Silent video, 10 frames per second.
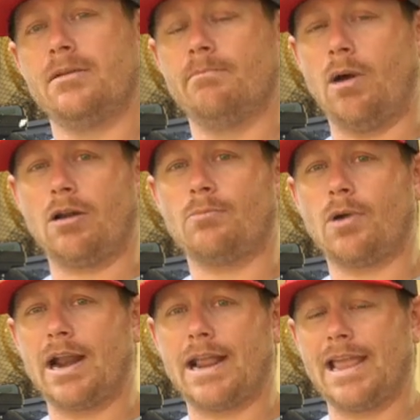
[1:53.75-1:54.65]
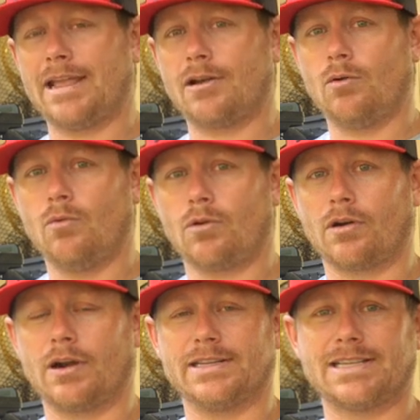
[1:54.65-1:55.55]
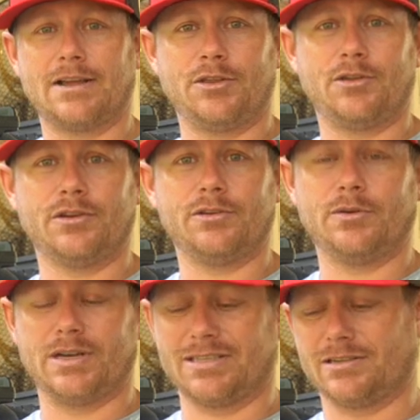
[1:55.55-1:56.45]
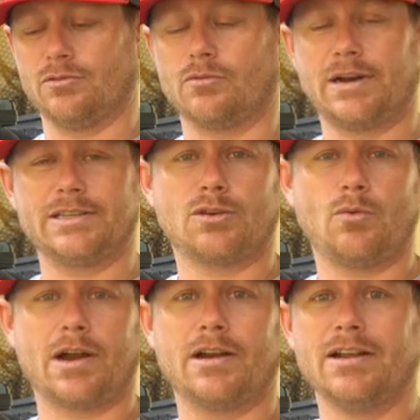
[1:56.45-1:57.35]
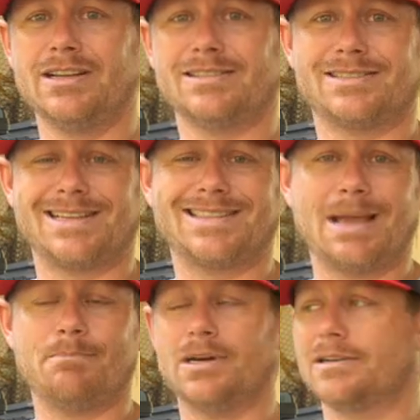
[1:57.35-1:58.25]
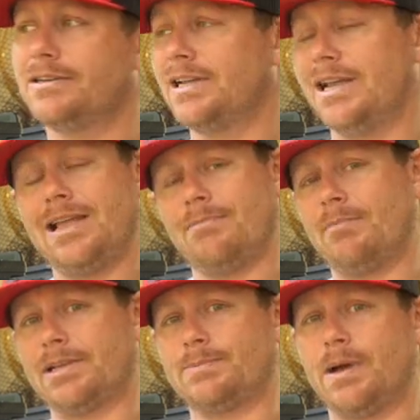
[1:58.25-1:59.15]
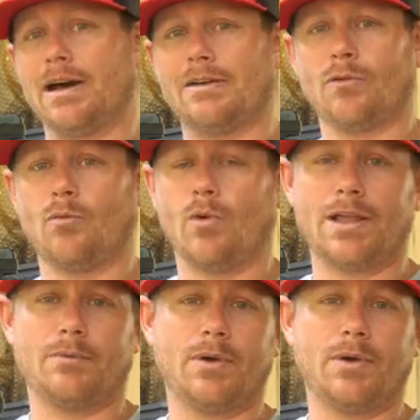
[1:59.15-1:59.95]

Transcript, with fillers: Bottom right hand corner is how you can do it. It's a little red square. Just hit that button. Makes my life way,